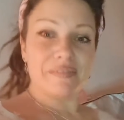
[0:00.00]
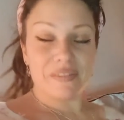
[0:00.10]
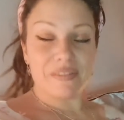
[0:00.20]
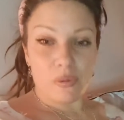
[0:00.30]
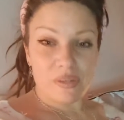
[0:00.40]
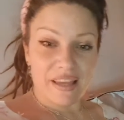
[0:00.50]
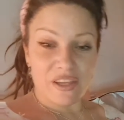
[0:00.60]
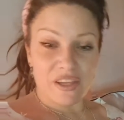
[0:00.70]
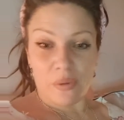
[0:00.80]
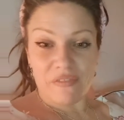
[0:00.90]
always had that,
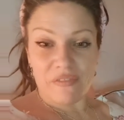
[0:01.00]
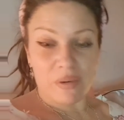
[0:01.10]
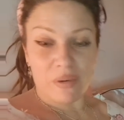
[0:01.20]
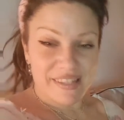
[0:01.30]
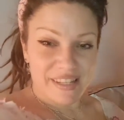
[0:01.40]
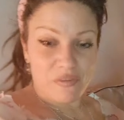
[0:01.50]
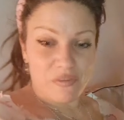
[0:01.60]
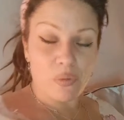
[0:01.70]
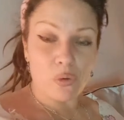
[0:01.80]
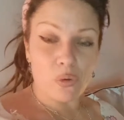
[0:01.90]
you know, and everyone has different
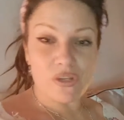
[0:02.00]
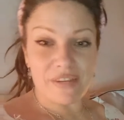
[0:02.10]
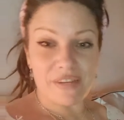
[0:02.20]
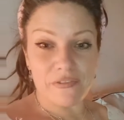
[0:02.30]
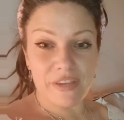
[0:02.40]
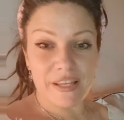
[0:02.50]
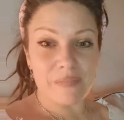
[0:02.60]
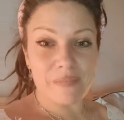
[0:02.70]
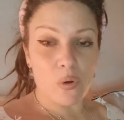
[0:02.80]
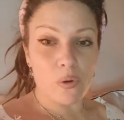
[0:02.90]
pulls to different
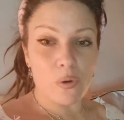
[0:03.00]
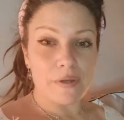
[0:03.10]
things, but